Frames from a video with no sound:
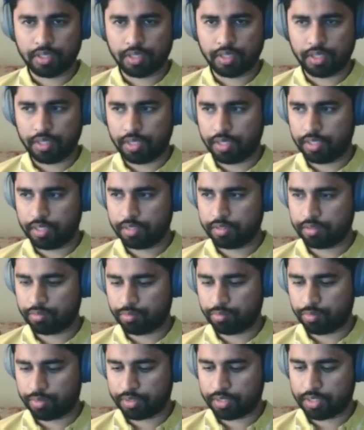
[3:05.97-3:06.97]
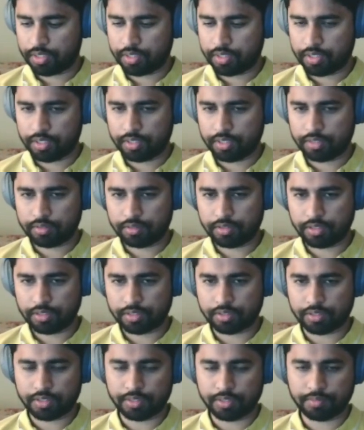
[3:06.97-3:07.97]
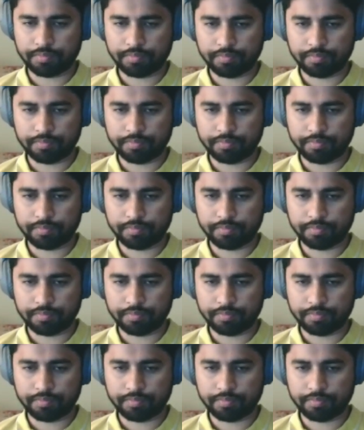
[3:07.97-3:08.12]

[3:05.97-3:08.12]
is 160.